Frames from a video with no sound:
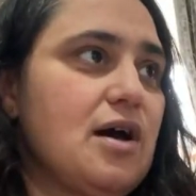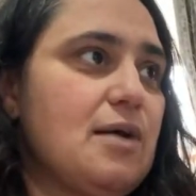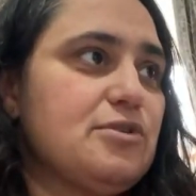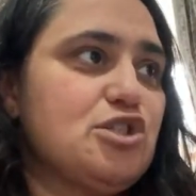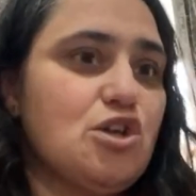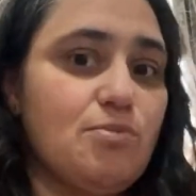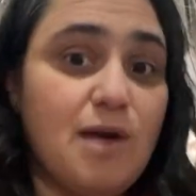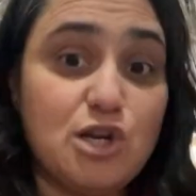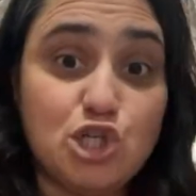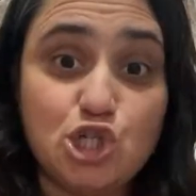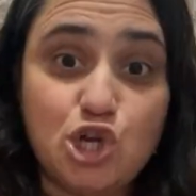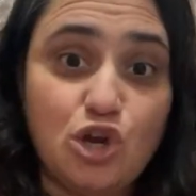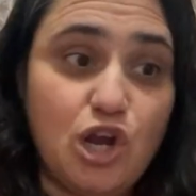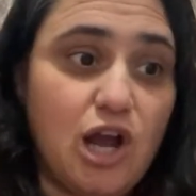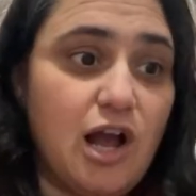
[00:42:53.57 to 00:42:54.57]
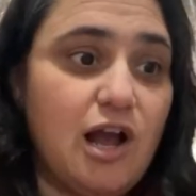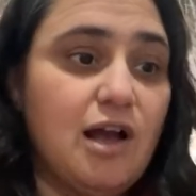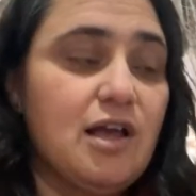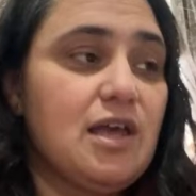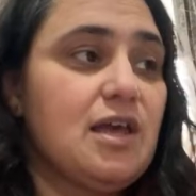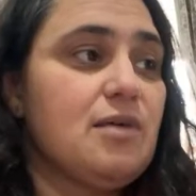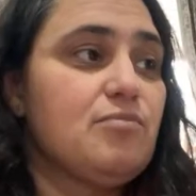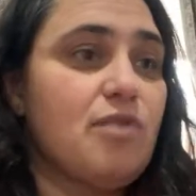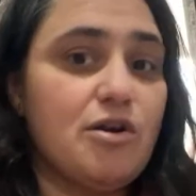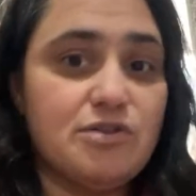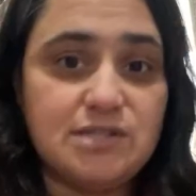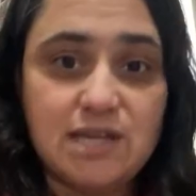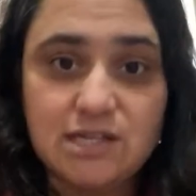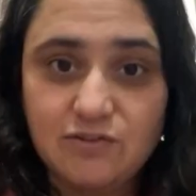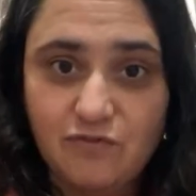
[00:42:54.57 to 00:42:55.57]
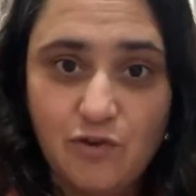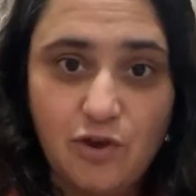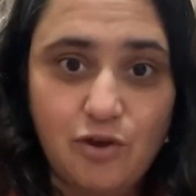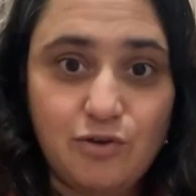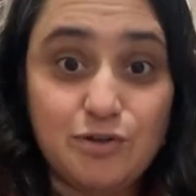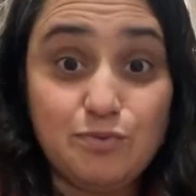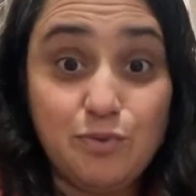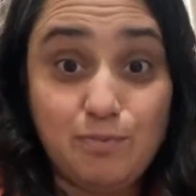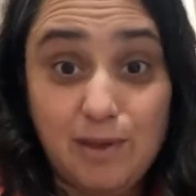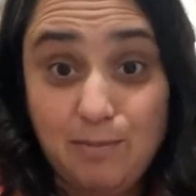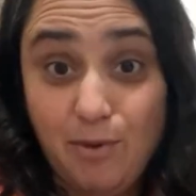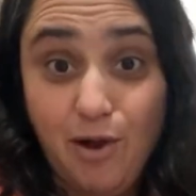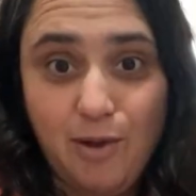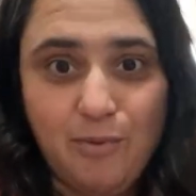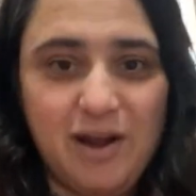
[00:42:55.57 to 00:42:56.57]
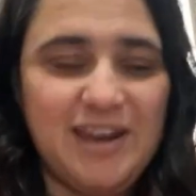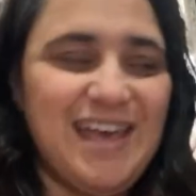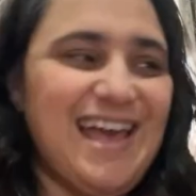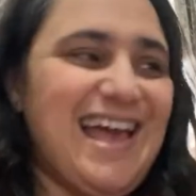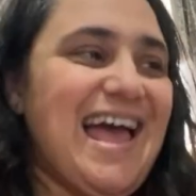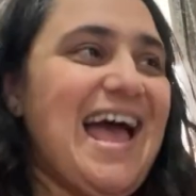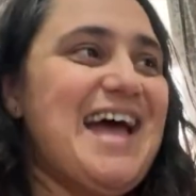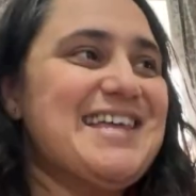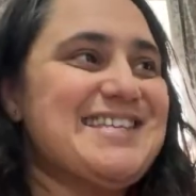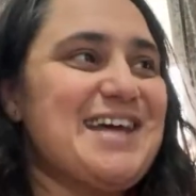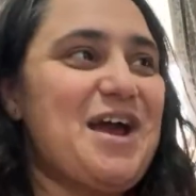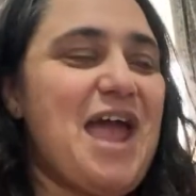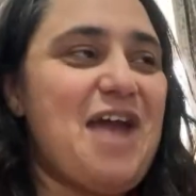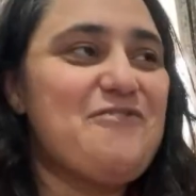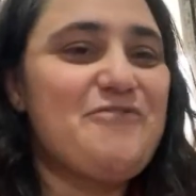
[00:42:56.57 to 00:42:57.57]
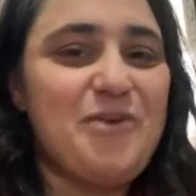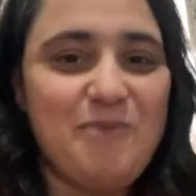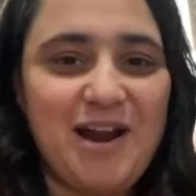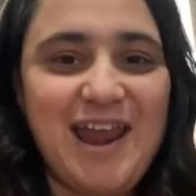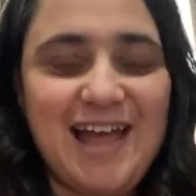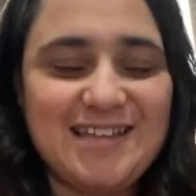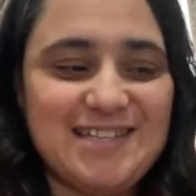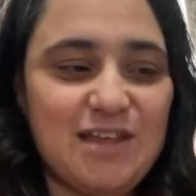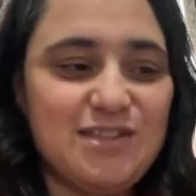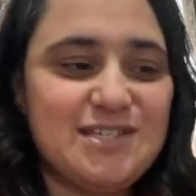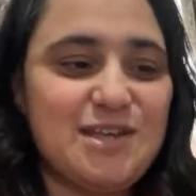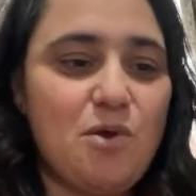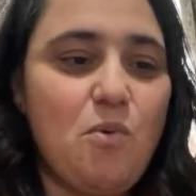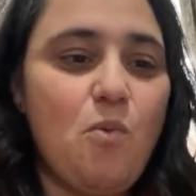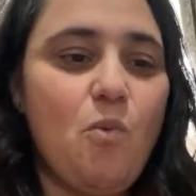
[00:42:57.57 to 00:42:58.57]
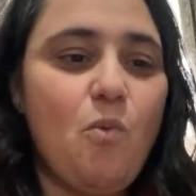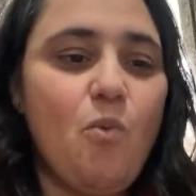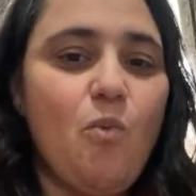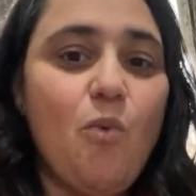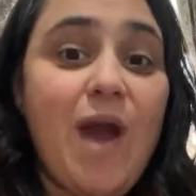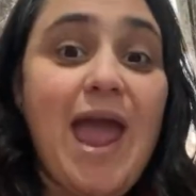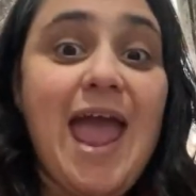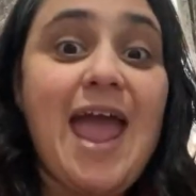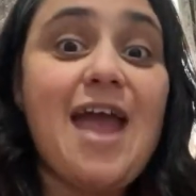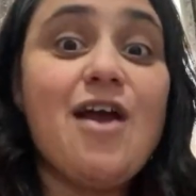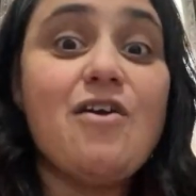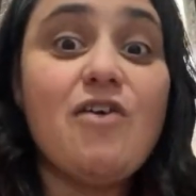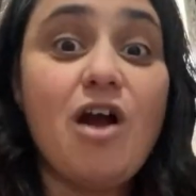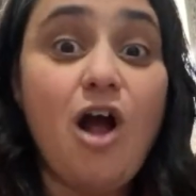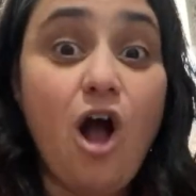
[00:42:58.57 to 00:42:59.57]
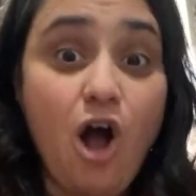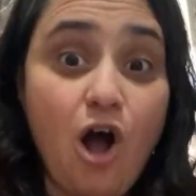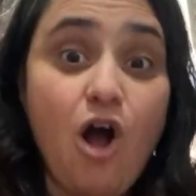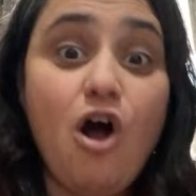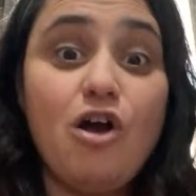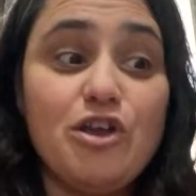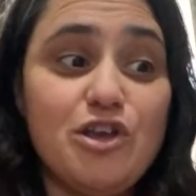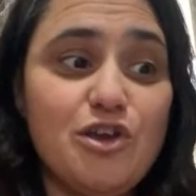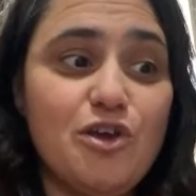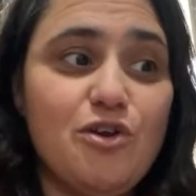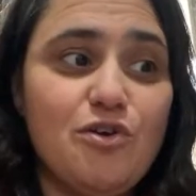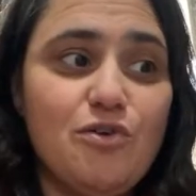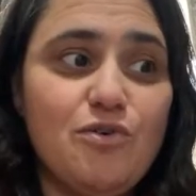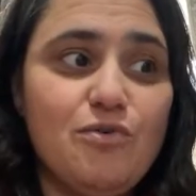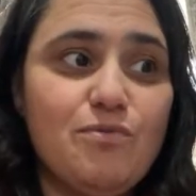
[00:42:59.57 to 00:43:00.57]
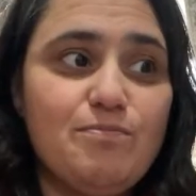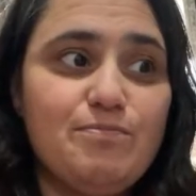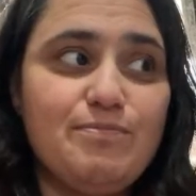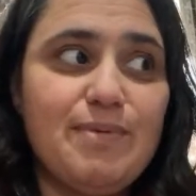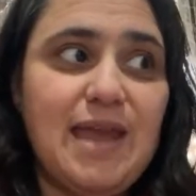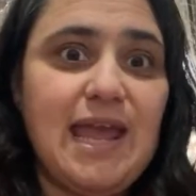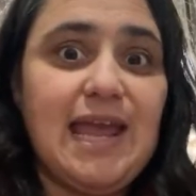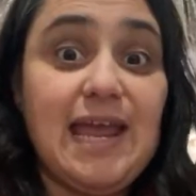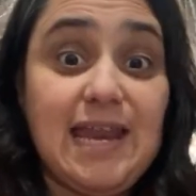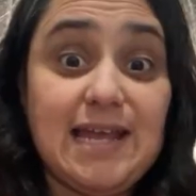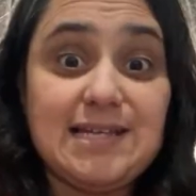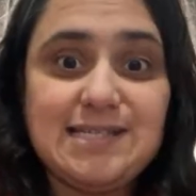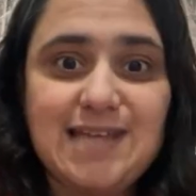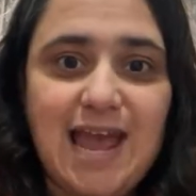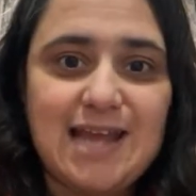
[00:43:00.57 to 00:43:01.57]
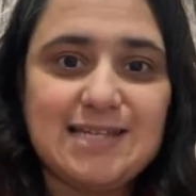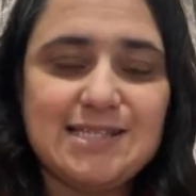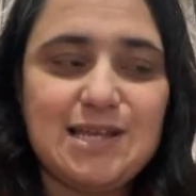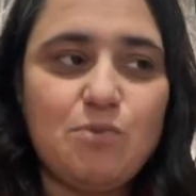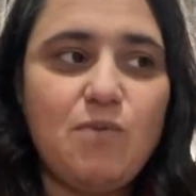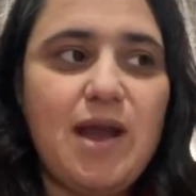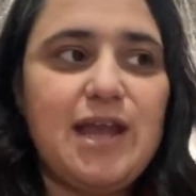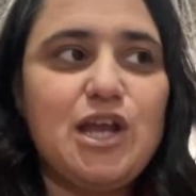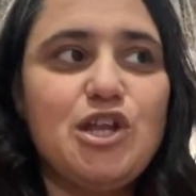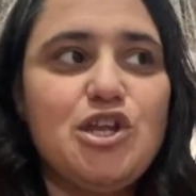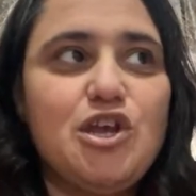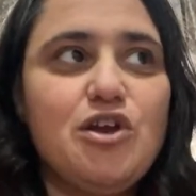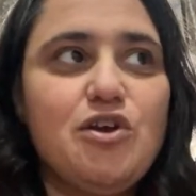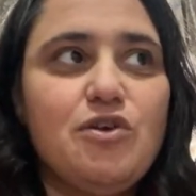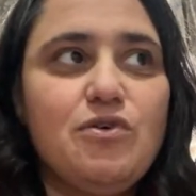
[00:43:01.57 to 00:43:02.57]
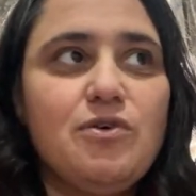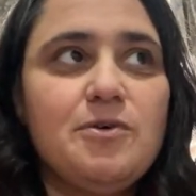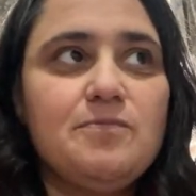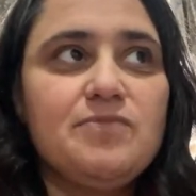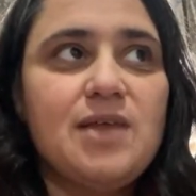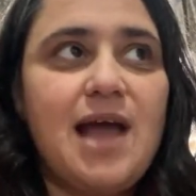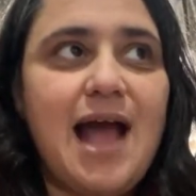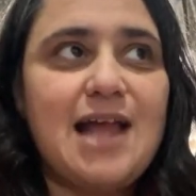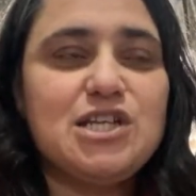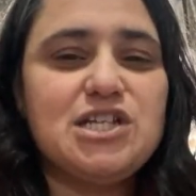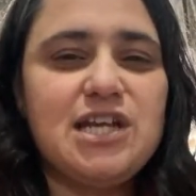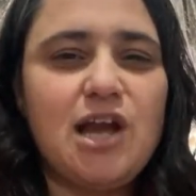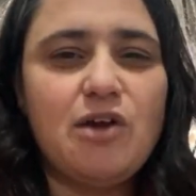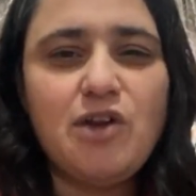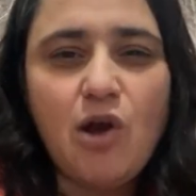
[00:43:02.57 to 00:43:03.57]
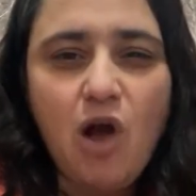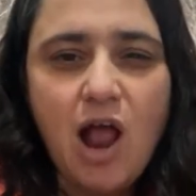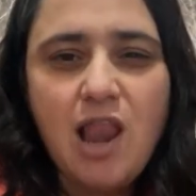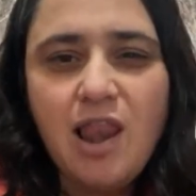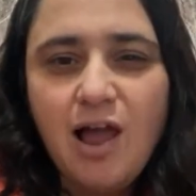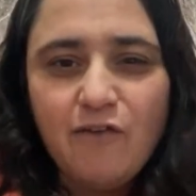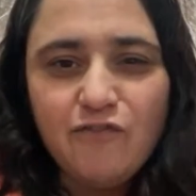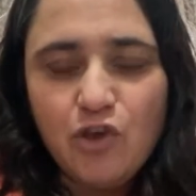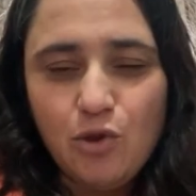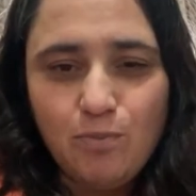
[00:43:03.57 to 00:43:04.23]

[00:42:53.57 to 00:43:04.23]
too much sugar? Processed foods would be my one. So everyone has that. So where are you being in excess, and where can you actually go, no, I love you,